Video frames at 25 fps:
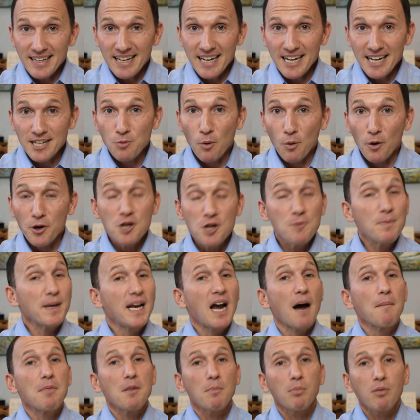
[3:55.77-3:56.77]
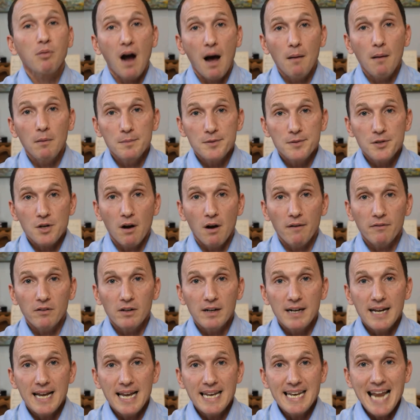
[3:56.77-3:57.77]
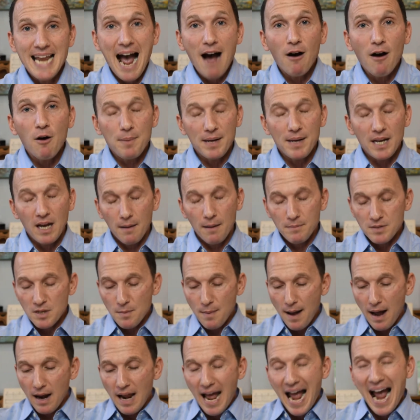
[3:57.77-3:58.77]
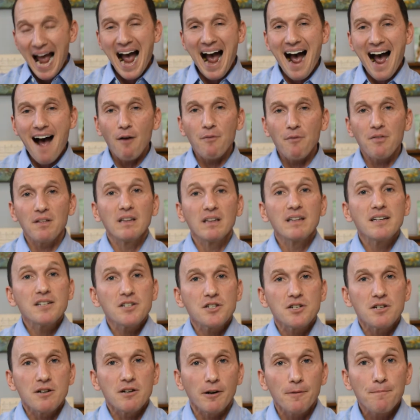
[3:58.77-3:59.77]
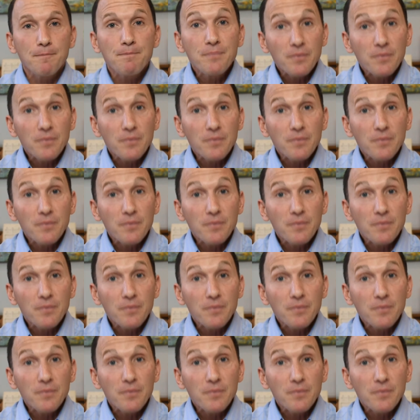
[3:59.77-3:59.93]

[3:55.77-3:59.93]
is where you become the problem solver. Now it becomes about how the listener,